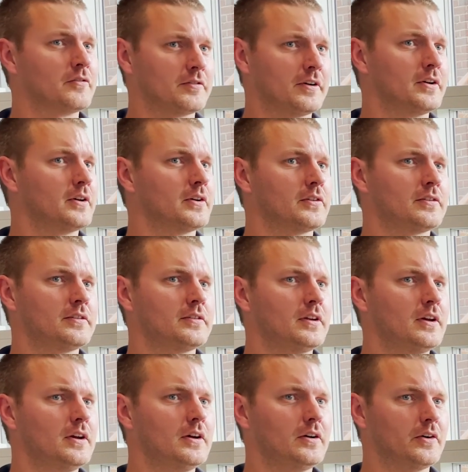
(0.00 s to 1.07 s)
focus
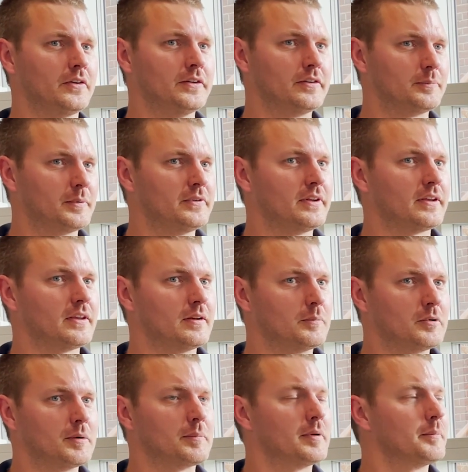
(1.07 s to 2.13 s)
on this particular
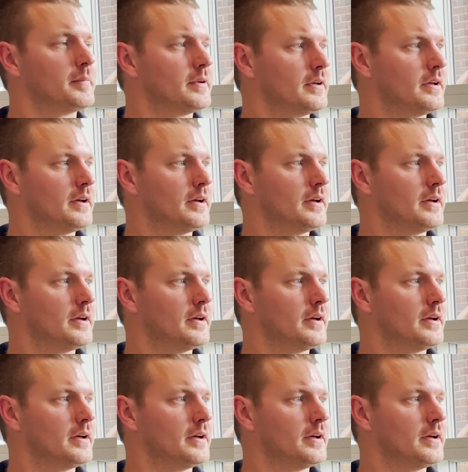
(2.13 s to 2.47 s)
problem